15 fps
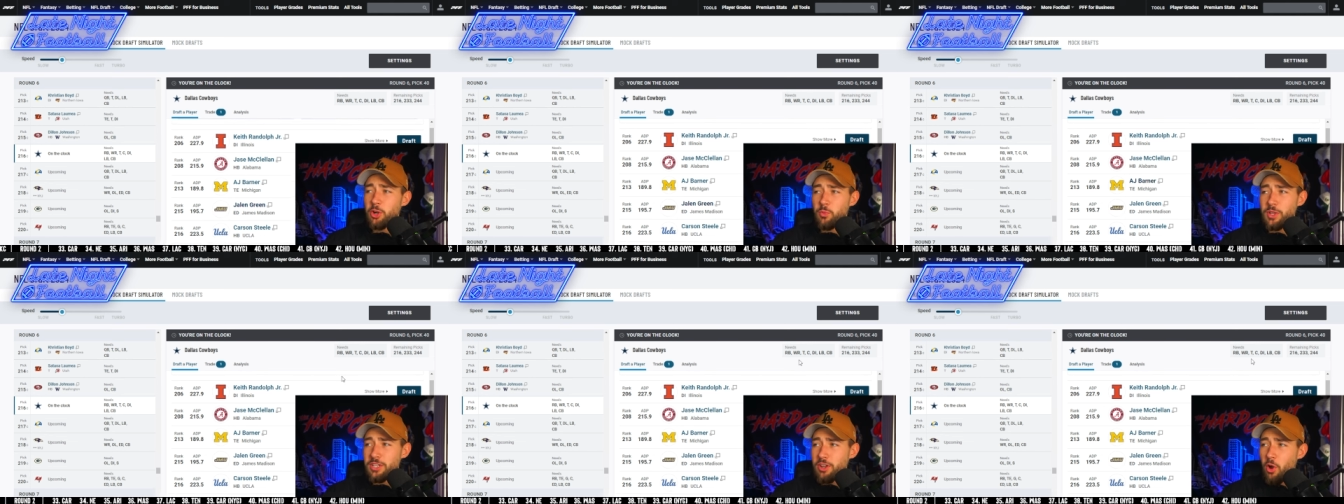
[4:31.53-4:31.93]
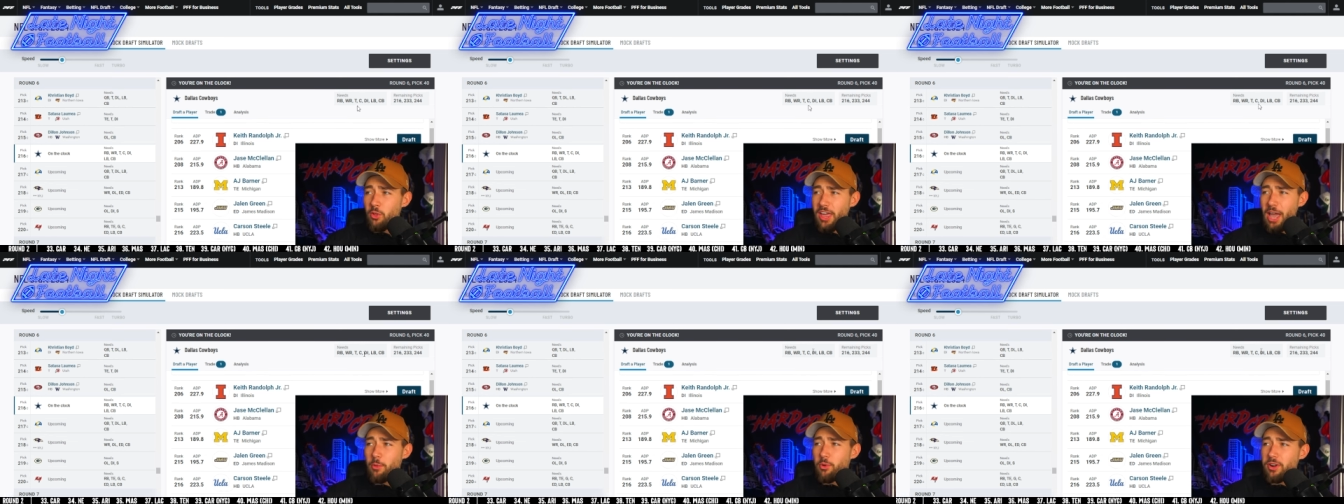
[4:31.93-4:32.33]
We know
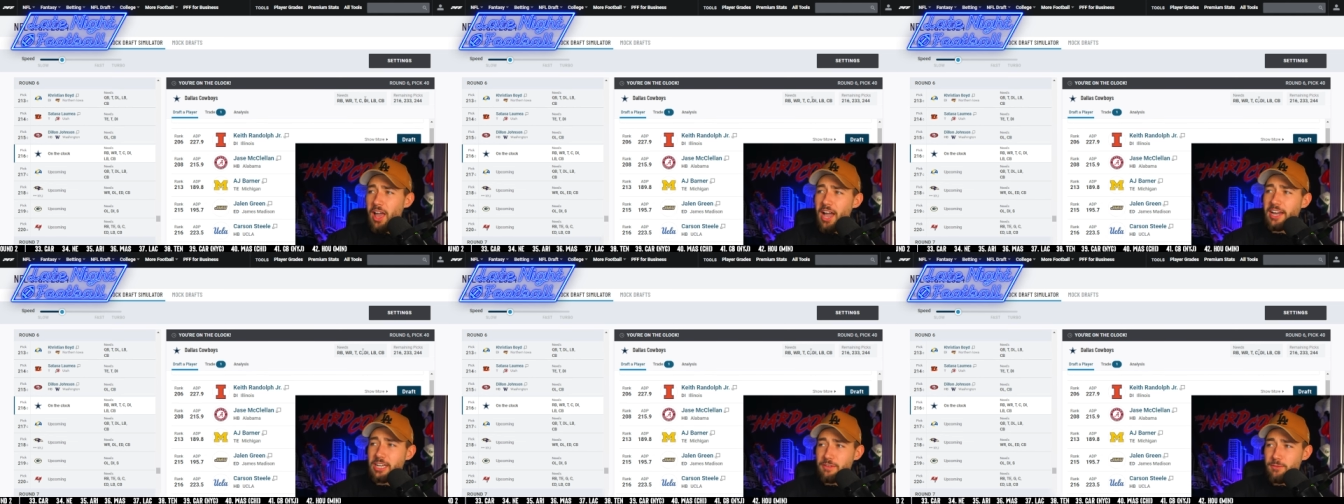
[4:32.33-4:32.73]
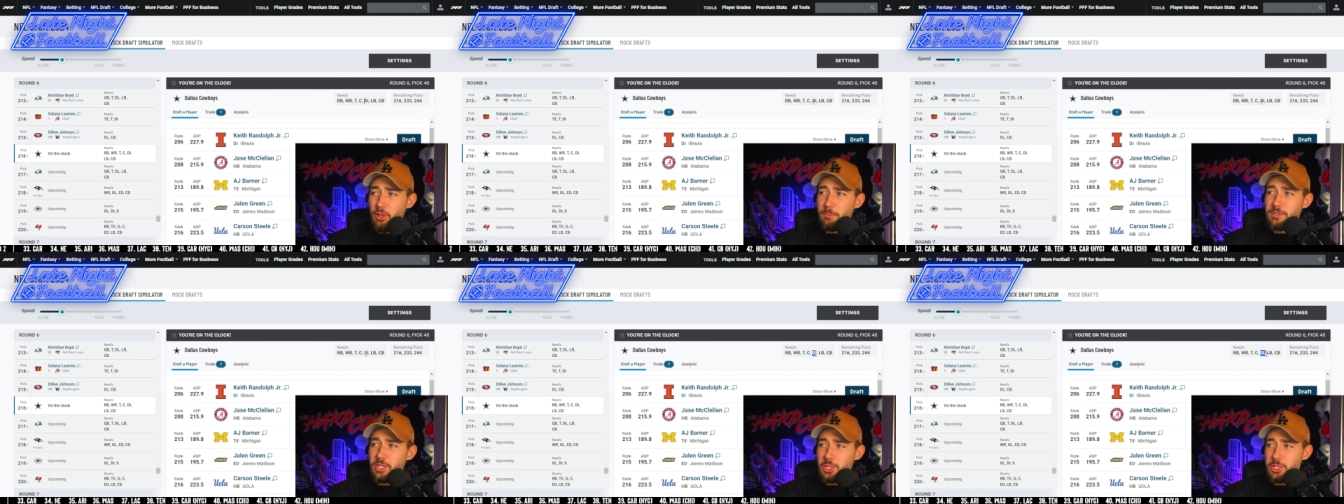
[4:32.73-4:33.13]
that. We're not going to fill a
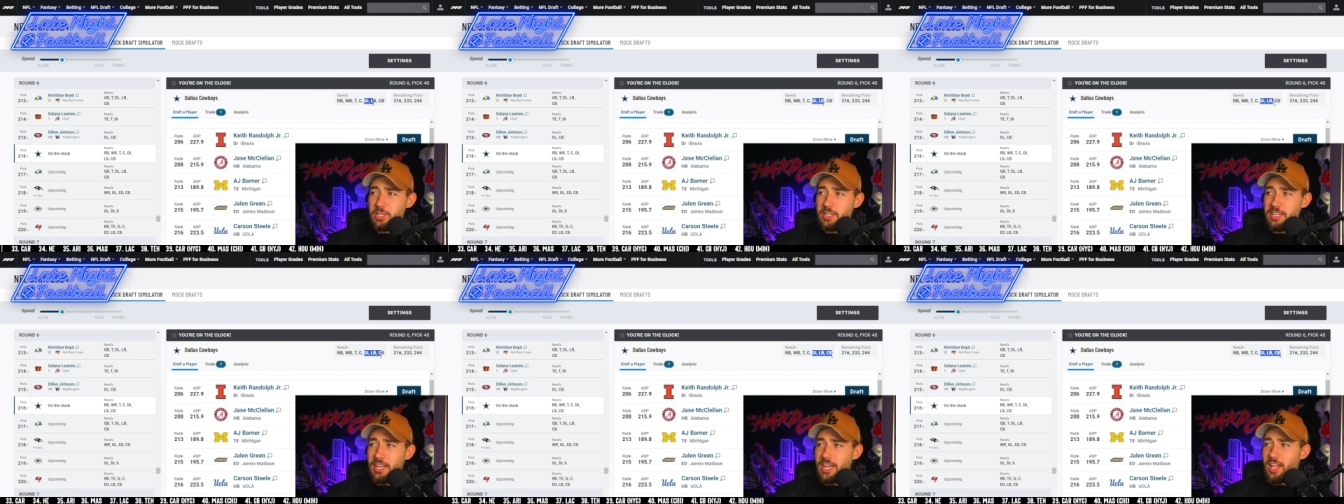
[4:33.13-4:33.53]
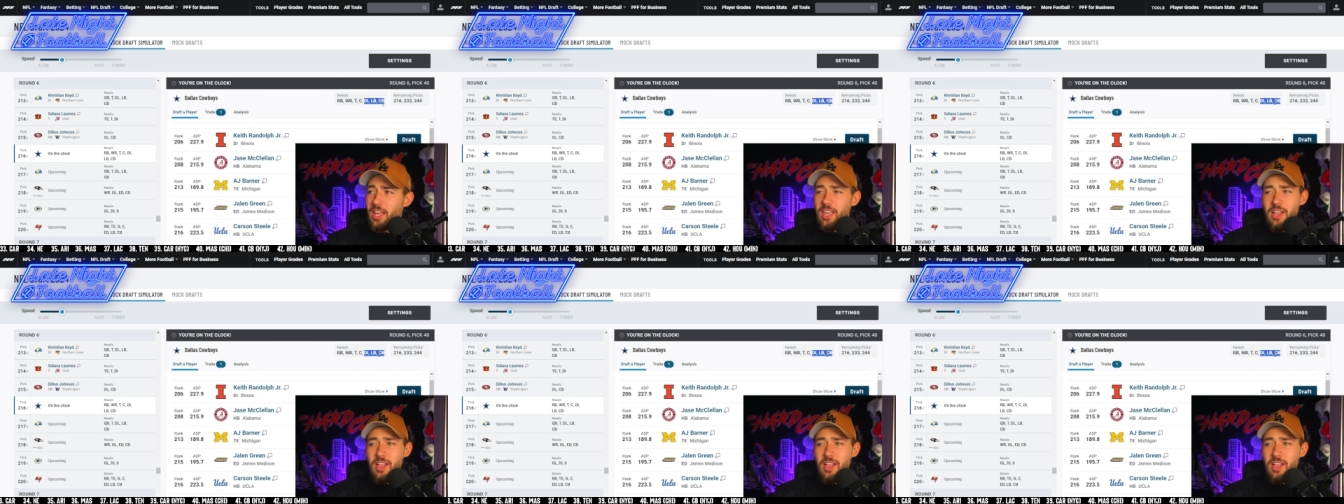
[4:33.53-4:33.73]
position of need.